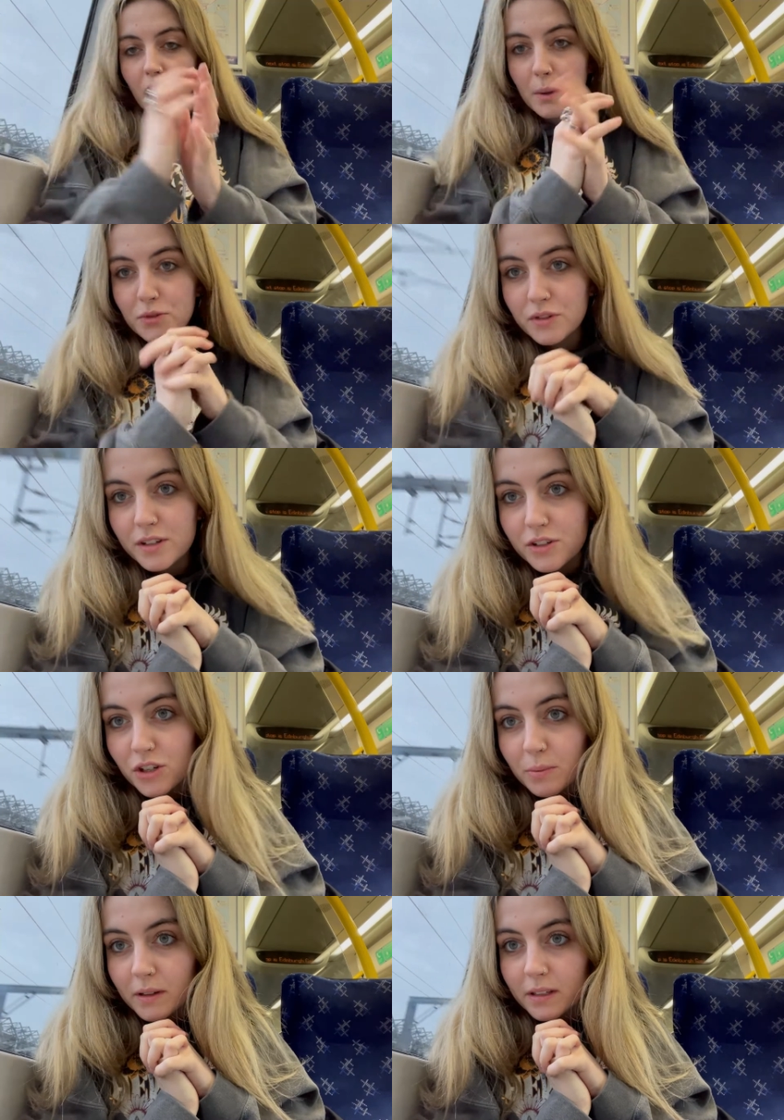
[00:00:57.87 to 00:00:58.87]
I was really
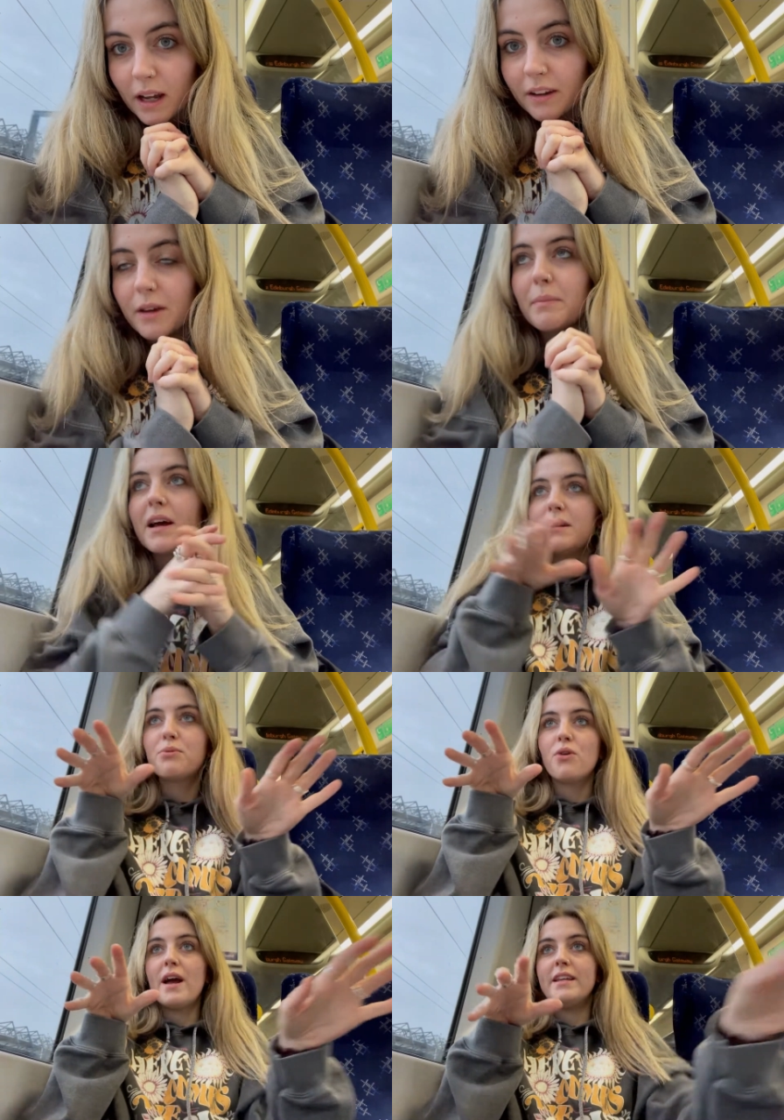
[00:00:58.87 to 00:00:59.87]
stupid and I barely
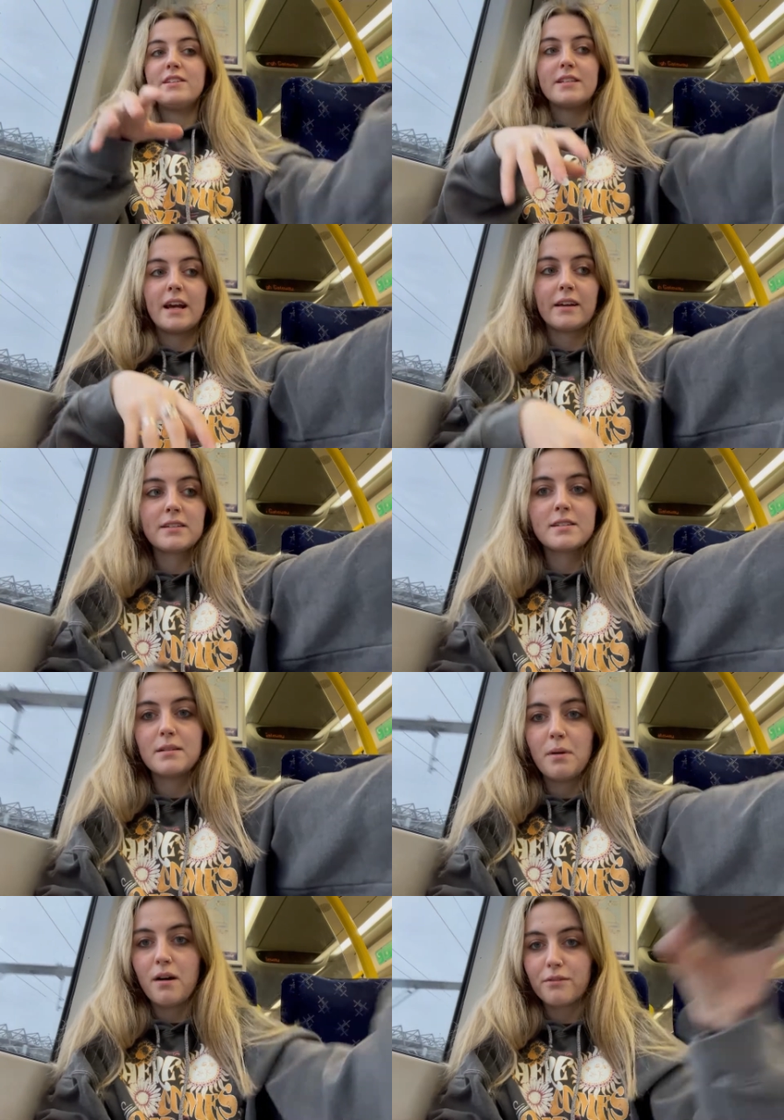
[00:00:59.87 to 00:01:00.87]
bought any snacks
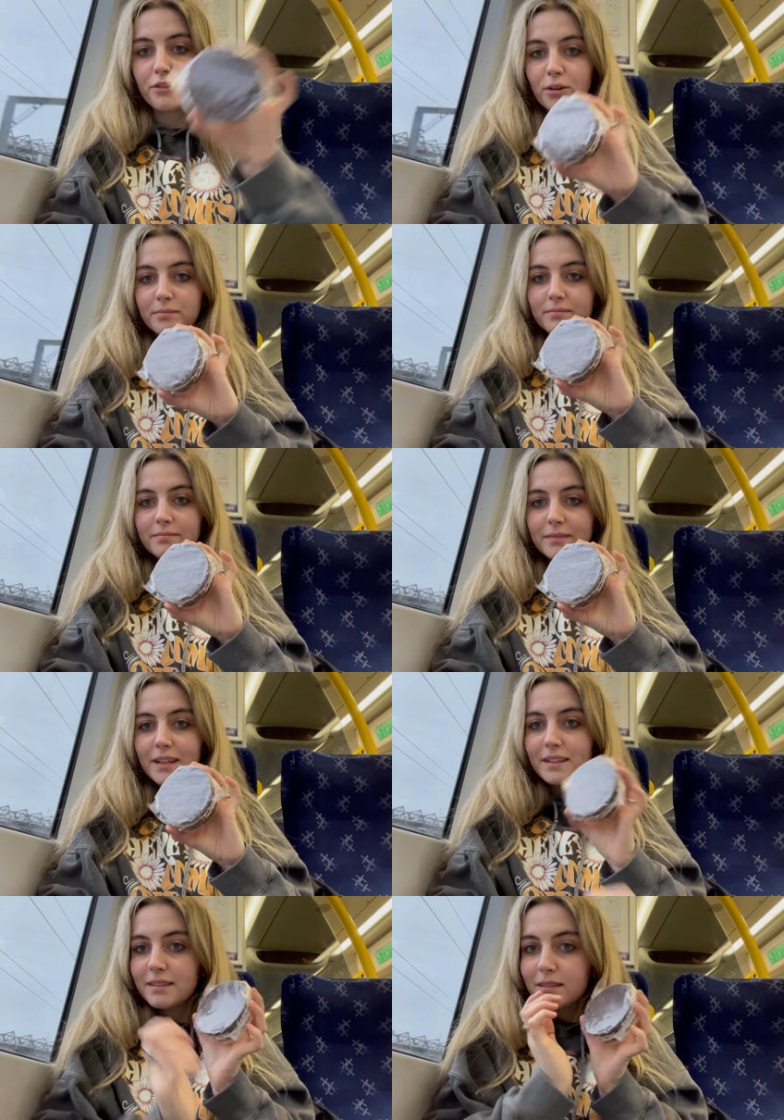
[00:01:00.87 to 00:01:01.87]
apart
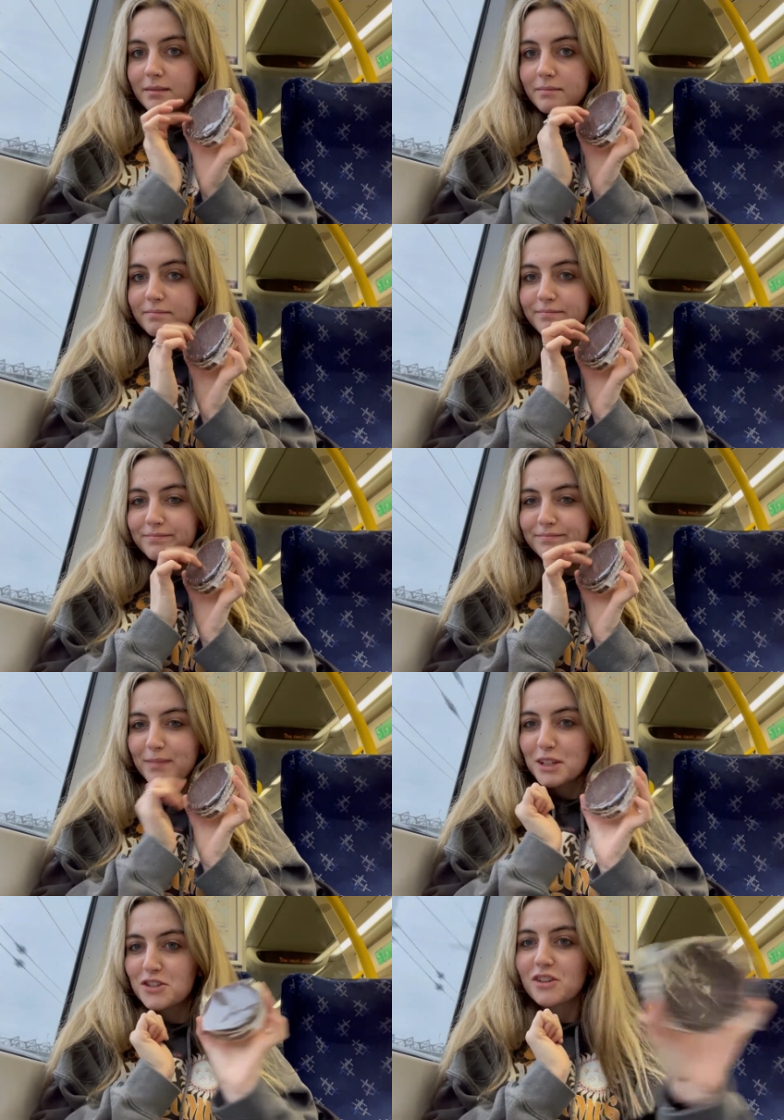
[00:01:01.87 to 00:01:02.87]
from
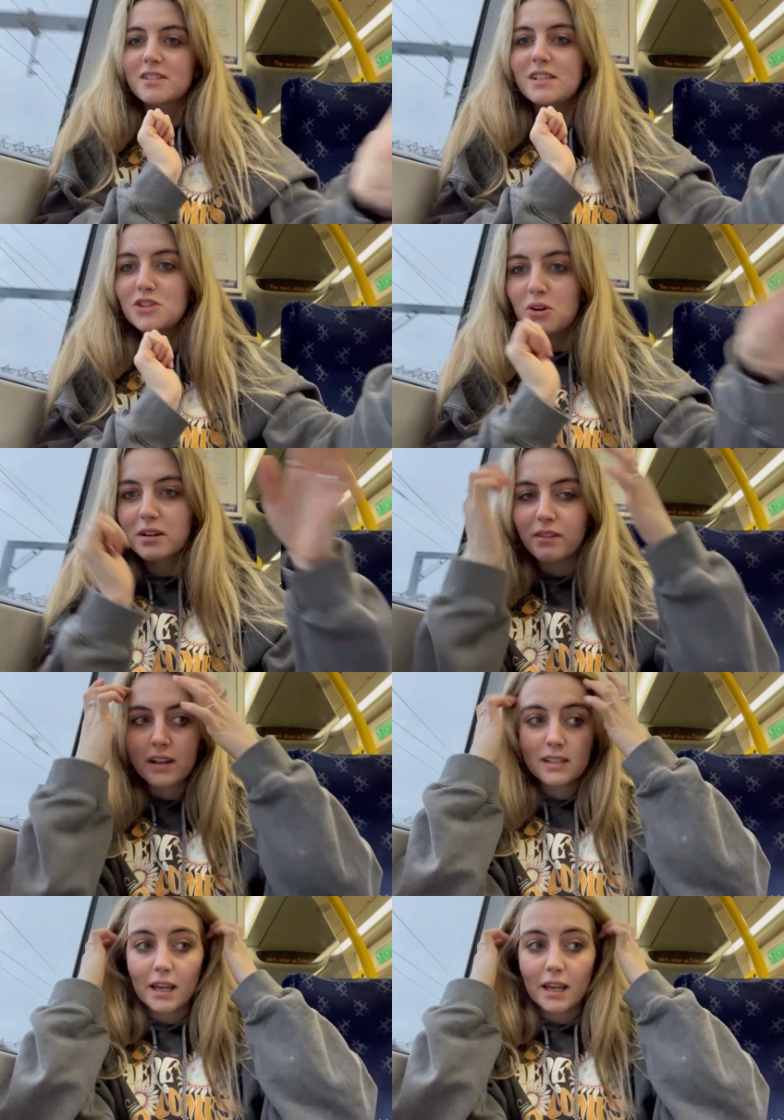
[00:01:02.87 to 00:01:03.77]
my trusty chocolate rice